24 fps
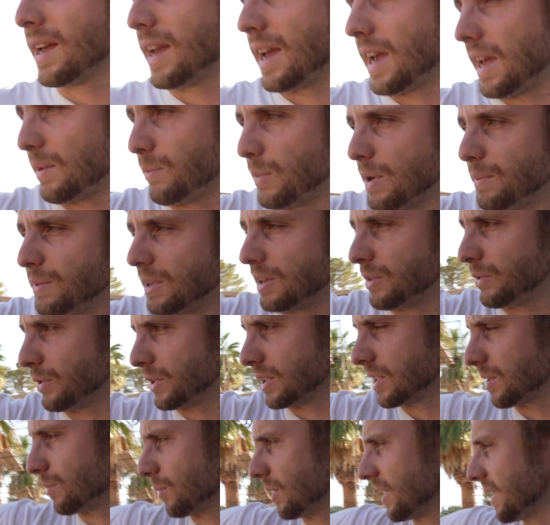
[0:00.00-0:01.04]
and maybe doing
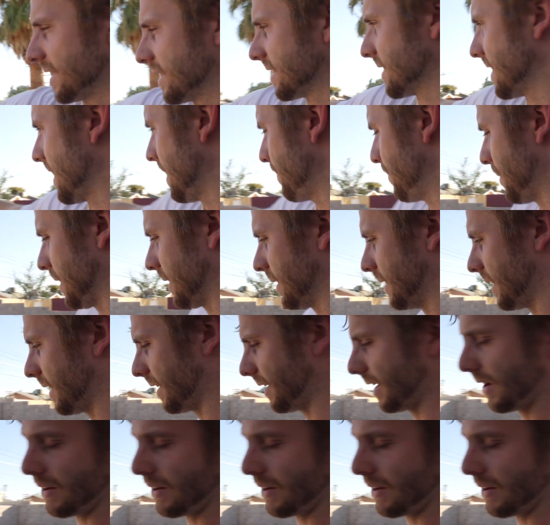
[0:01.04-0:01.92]
some landscaping there.